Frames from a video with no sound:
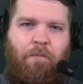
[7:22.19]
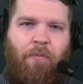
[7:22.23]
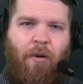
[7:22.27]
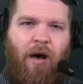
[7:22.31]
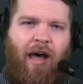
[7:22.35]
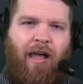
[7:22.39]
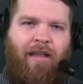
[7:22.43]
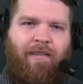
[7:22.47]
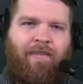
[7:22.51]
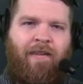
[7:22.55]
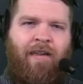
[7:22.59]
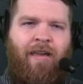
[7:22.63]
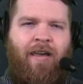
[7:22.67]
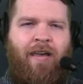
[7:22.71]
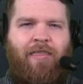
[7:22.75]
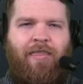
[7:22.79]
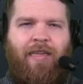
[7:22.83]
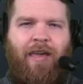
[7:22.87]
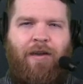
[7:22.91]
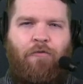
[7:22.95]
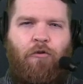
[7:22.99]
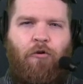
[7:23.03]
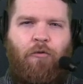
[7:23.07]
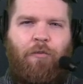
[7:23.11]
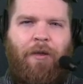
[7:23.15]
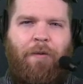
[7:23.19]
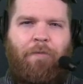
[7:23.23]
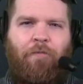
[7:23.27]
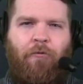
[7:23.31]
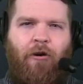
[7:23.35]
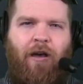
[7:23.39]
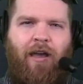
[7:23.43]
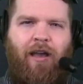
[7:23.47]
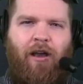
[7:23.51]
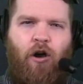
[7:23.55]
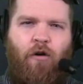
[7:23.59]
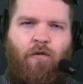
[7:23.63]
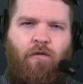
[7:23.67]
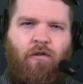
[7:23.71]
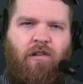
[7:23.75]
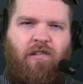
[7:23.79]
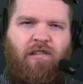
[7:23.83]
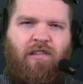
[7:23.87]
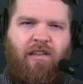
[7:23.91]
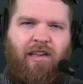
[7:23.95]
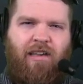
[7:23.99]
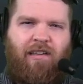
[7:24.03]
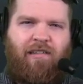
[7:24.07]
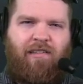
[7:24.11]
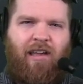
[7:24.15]
But they will be playing
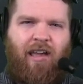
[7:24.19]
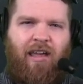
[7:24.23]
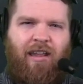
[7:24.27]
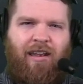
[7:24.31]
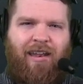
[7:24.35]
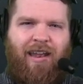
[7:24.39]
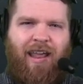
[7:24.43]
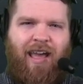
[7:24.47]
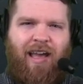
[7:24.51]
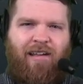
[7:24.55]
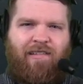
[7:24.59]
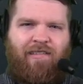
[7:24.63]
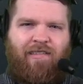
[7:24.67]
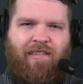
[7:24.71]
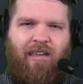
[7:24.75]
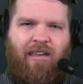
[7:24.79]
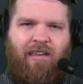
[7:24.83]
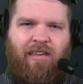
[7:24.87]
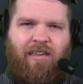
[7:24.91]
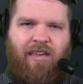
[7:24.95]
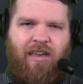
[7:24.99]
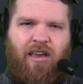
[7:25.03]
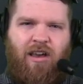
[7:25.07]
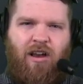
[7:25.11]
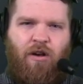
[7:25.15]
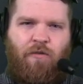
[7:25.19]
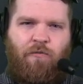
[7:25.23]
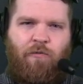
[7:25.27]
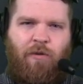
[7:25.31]
overseas next year.